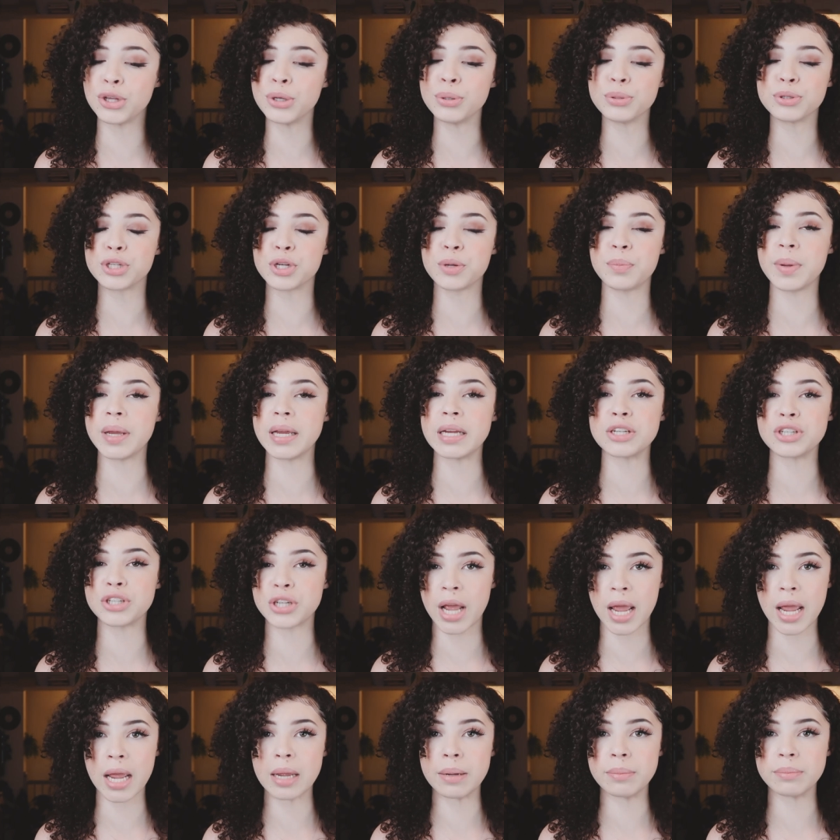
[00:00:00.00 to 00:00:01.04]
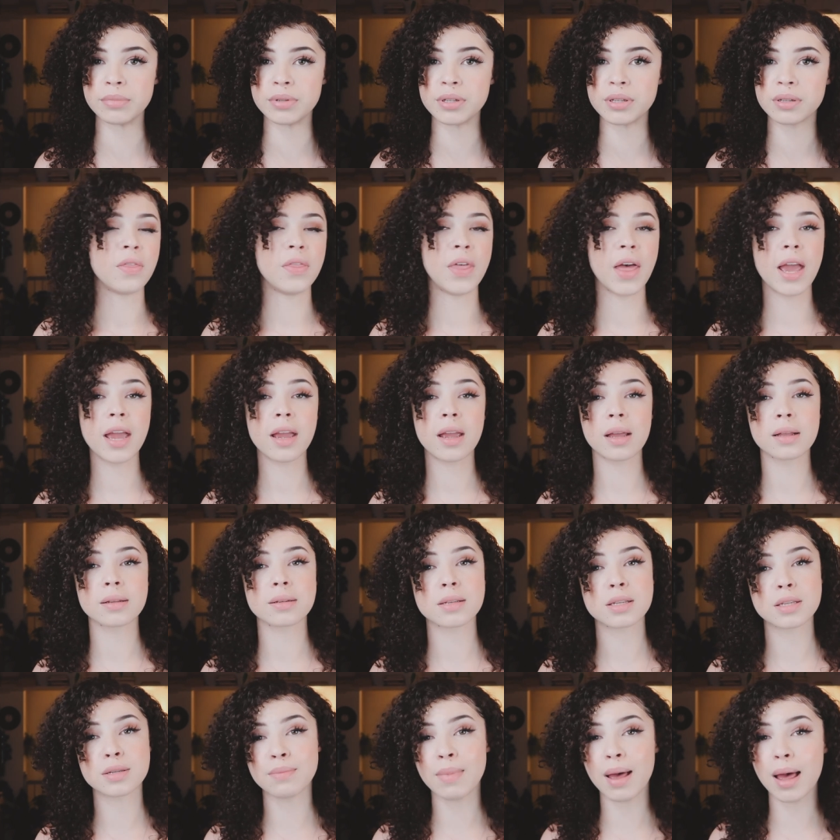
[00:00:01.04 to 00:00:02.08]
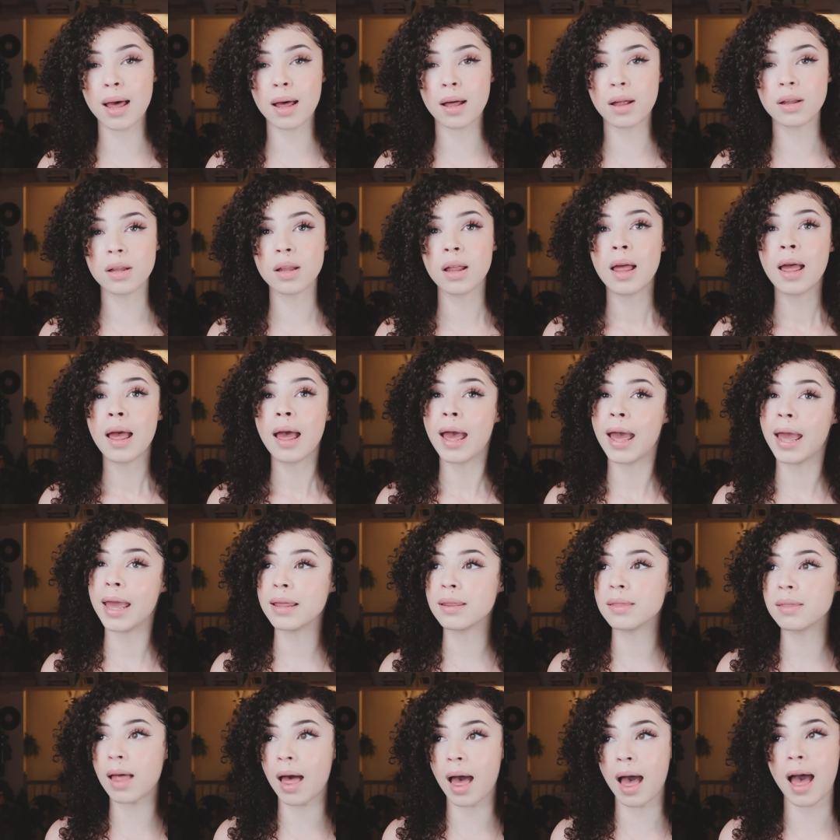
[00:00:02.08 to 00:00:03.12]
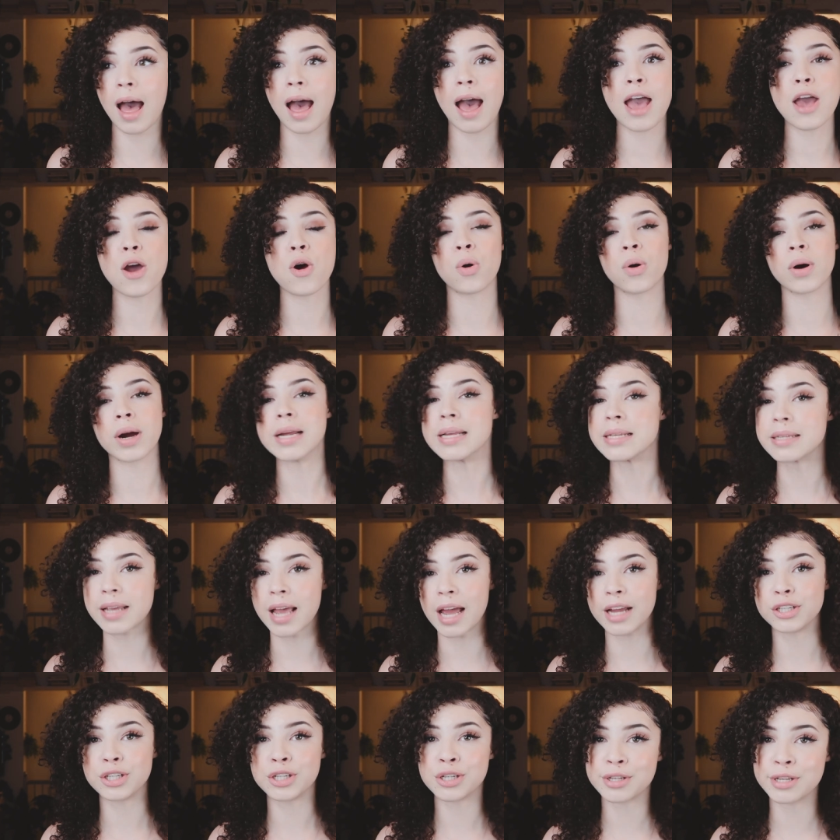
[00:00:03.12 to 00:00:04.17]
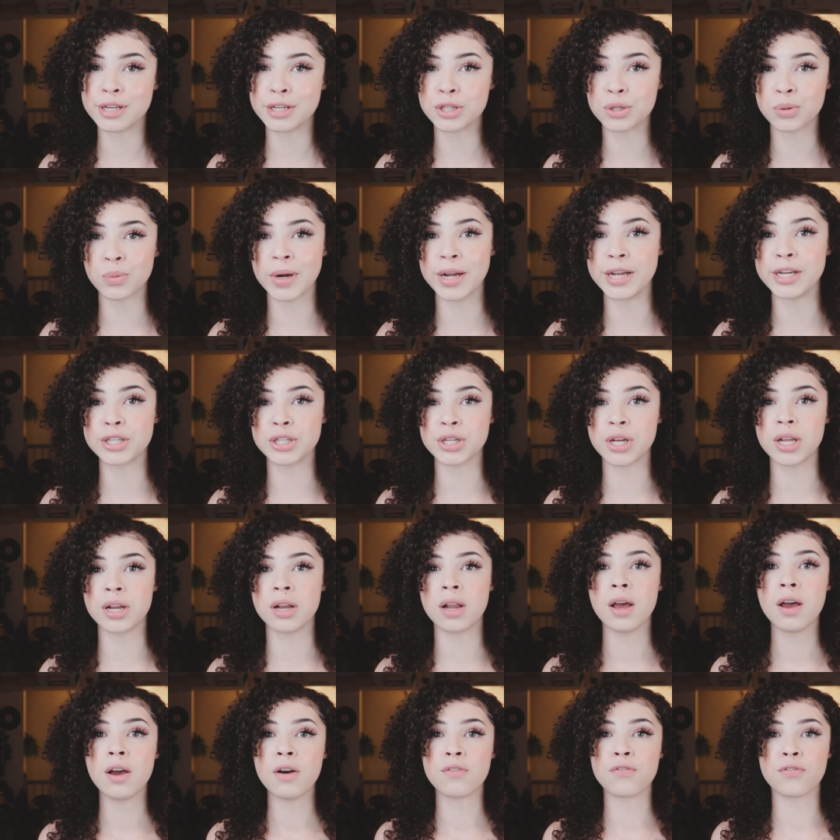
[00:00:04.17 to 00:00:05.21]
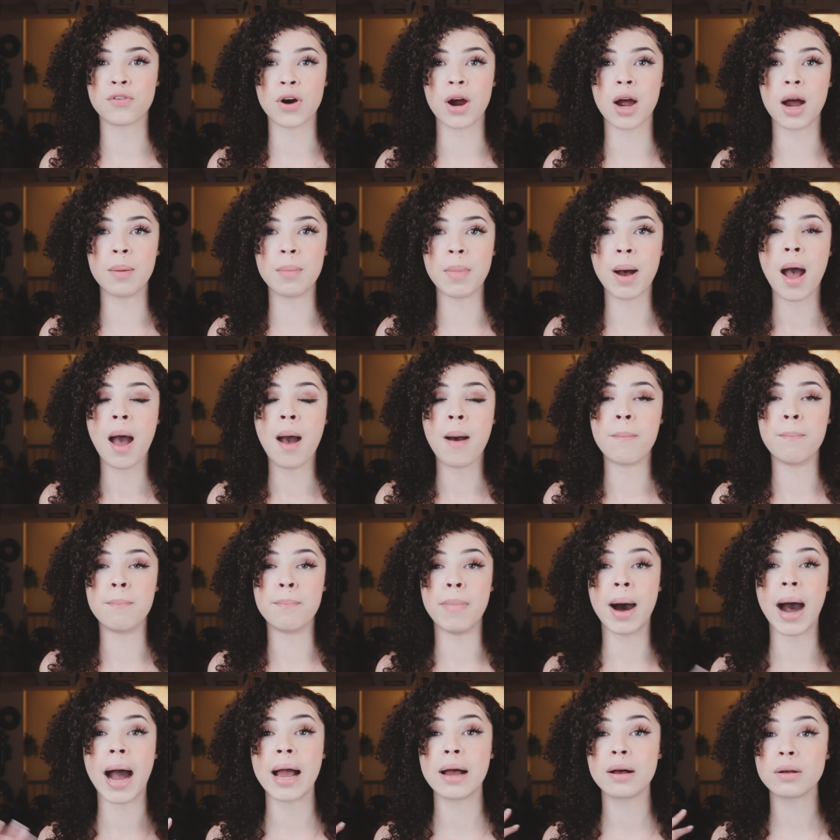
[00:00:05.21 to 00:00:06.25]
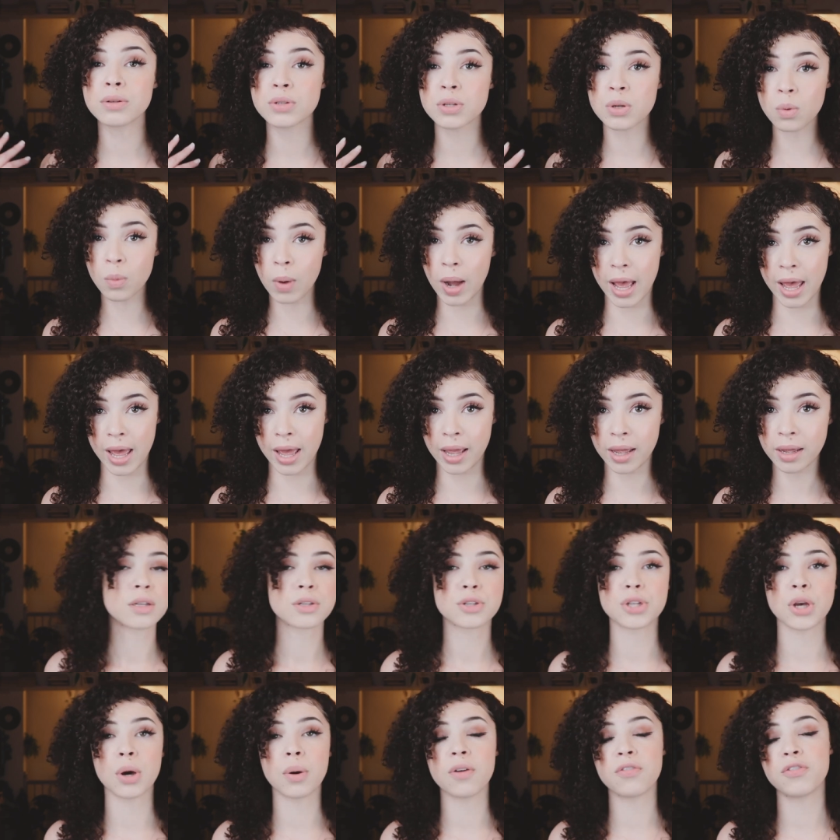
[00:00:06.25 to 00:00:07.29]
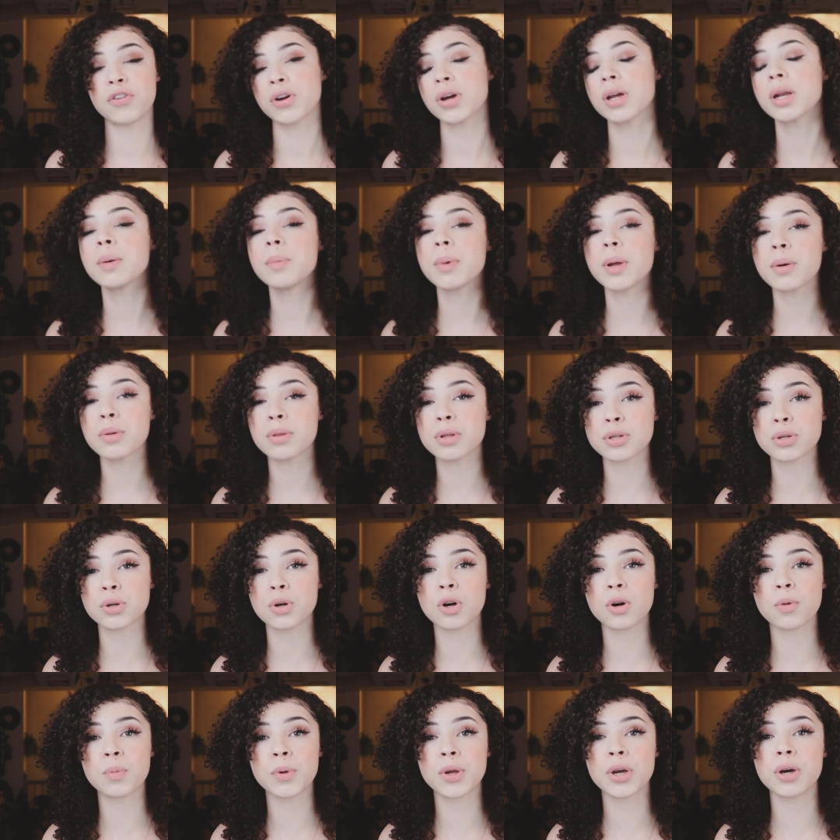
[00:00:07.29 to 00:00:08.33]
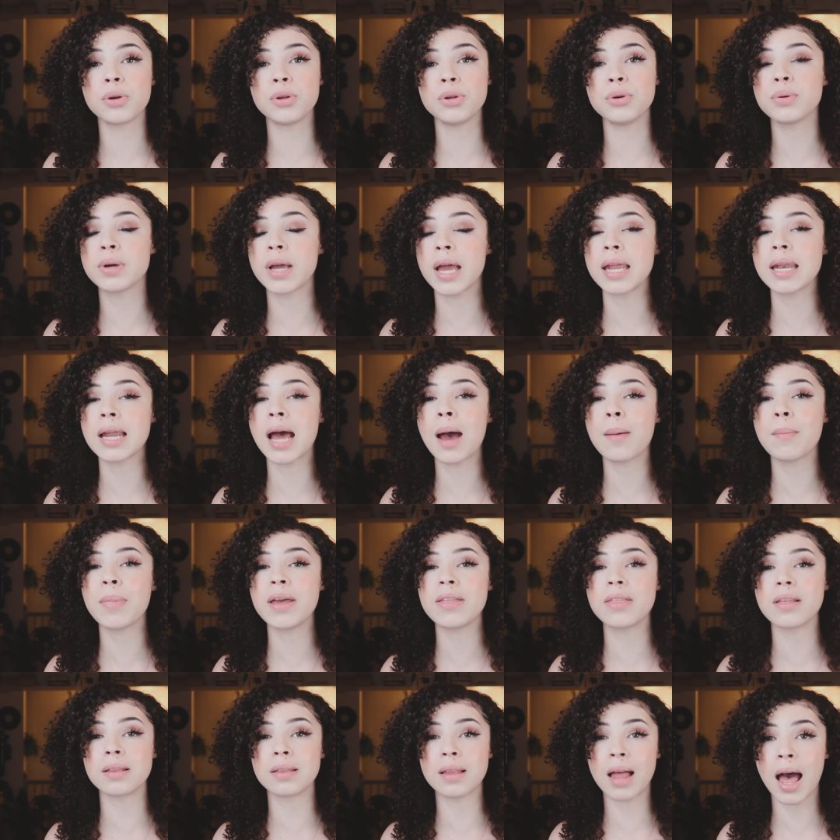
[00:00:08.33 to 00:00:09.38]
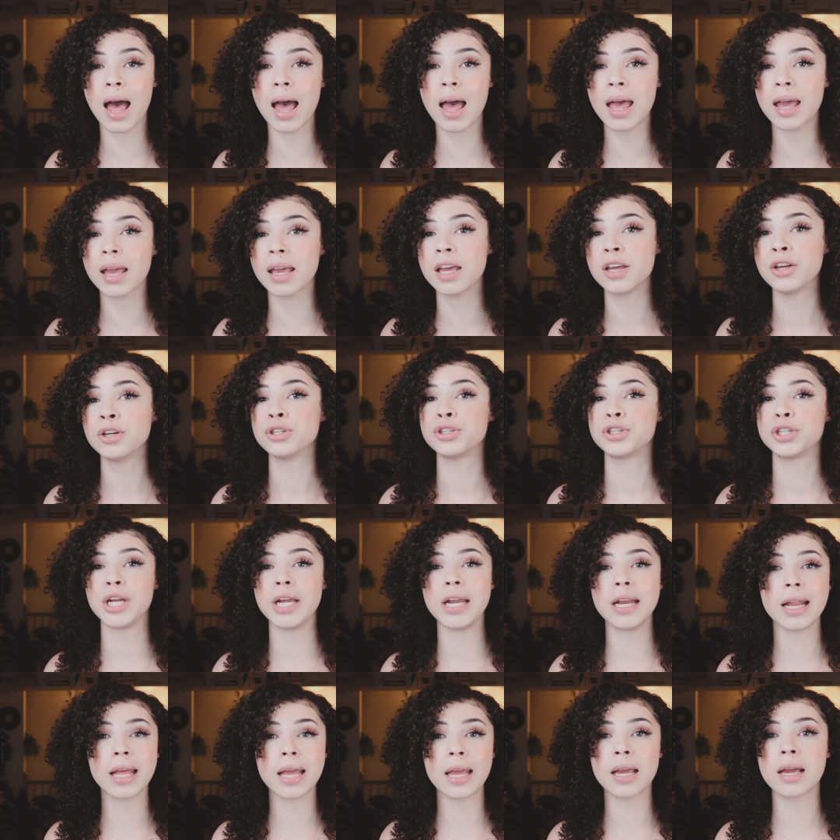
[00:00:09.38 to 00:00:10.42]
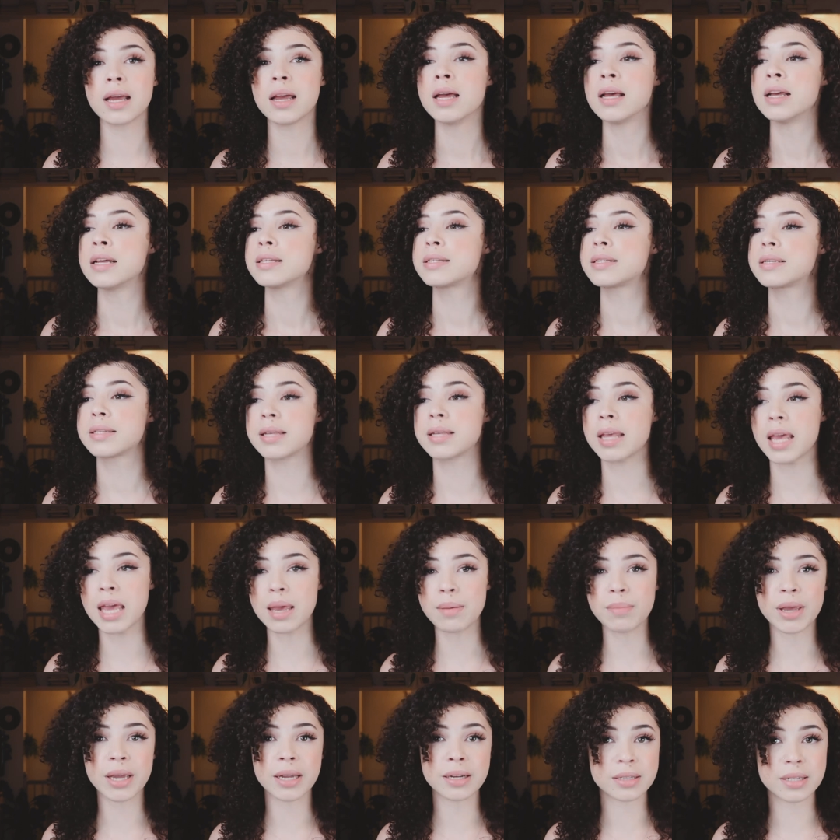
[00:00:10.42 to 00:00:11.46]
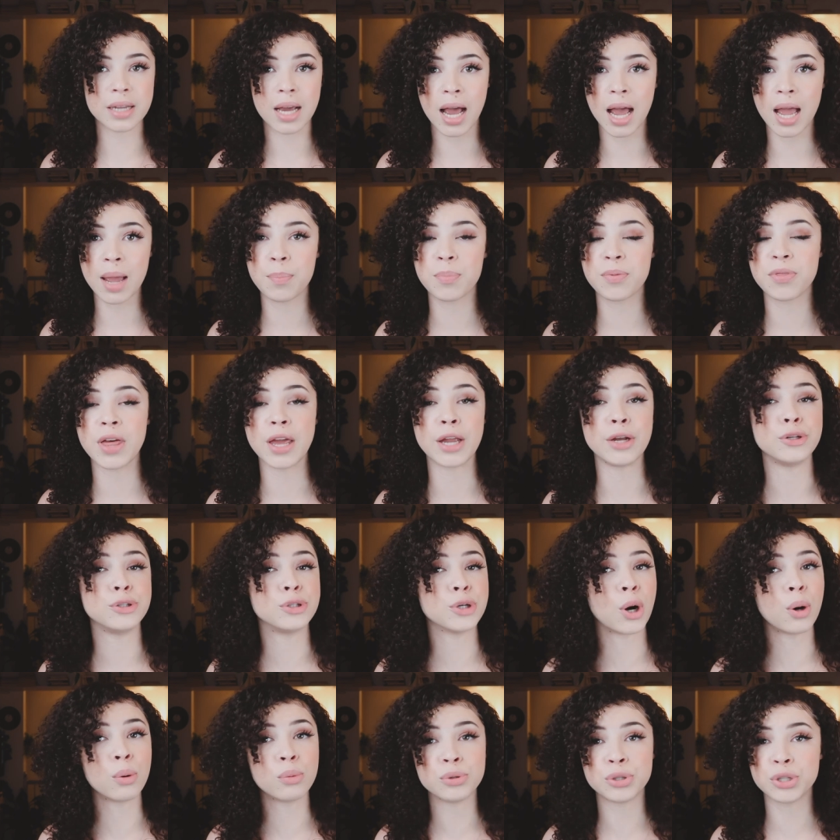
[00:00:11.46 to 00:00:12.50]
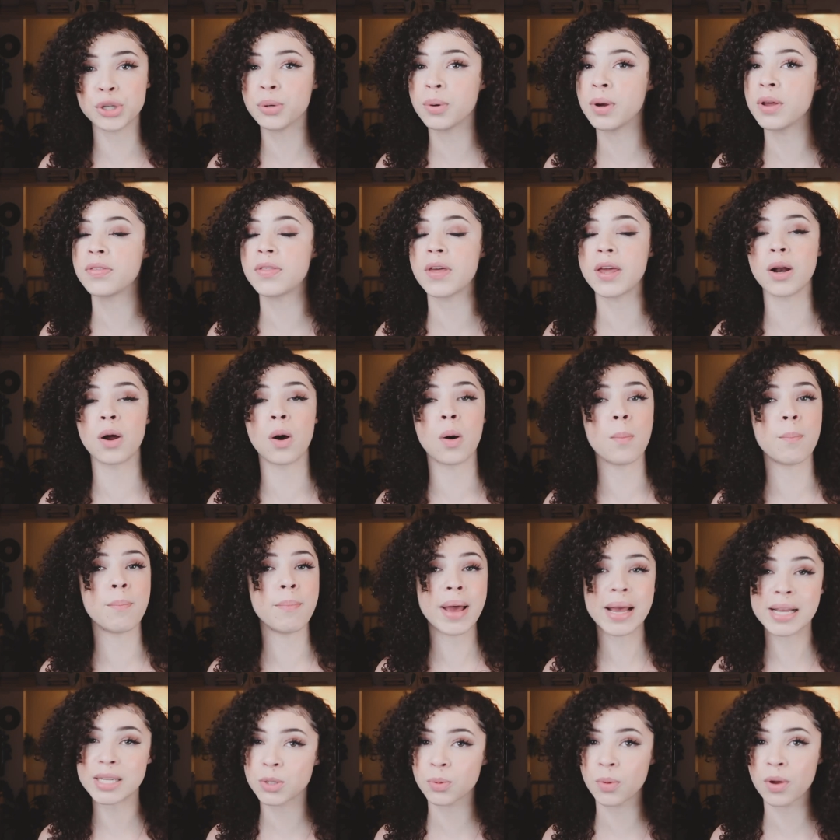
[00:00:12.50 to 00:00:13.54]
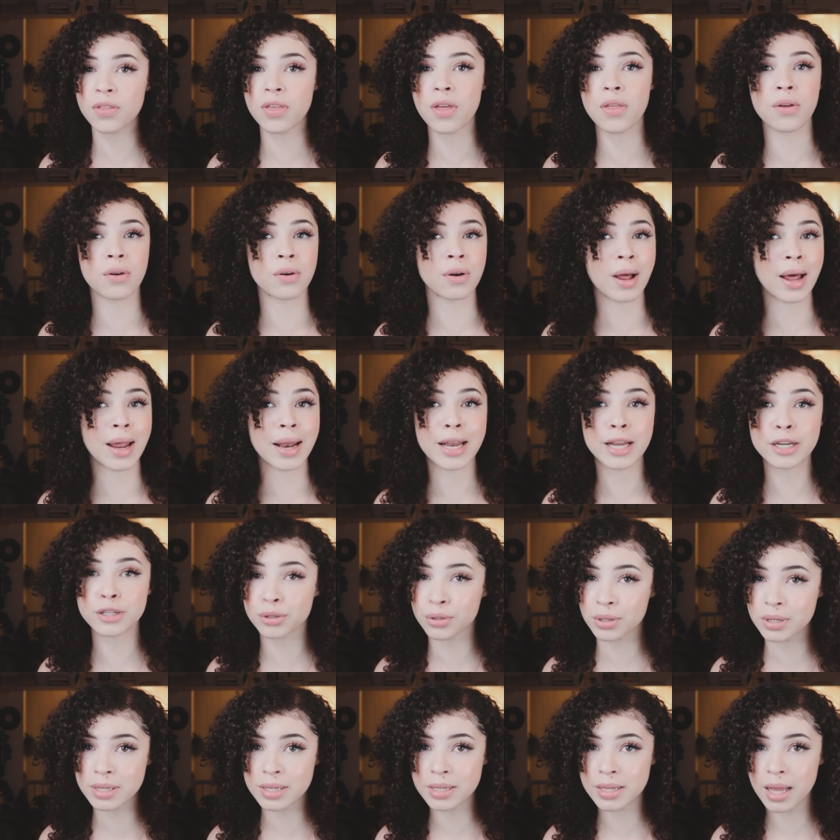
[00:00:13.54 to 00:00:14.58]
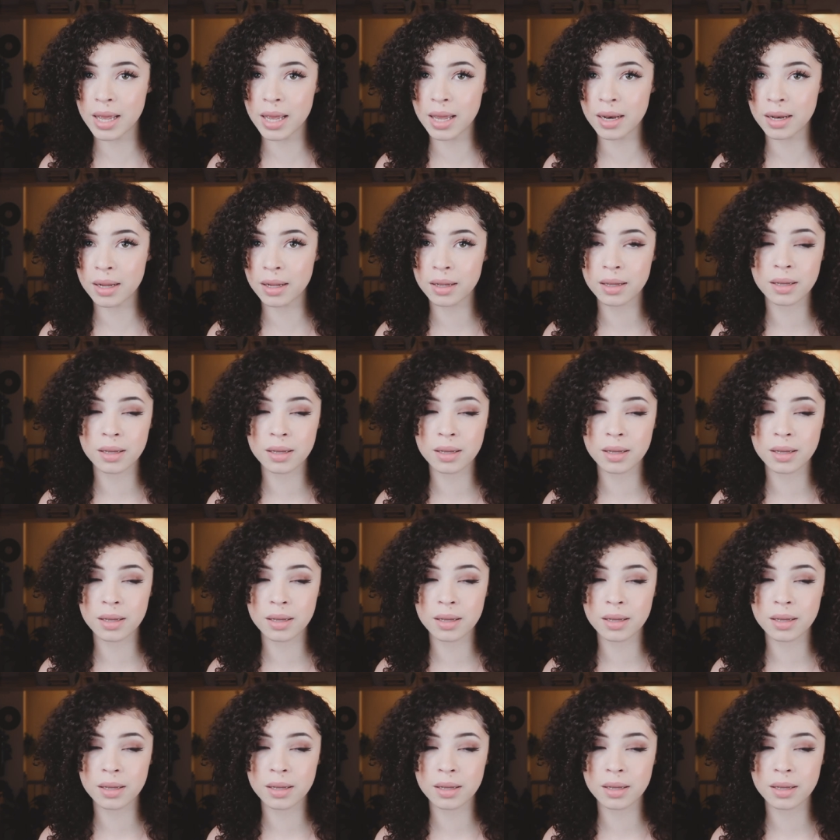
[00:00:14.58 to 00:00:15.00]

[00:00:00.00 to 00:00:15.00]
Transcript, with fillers: you should be ashamed. They can smell a lie or a sketchy situation from miles away. So if you're gonna be with a Scorpio, you cannot be the lying, cheating, scheming type. They don't do it, they don't mess with it, they're not interested,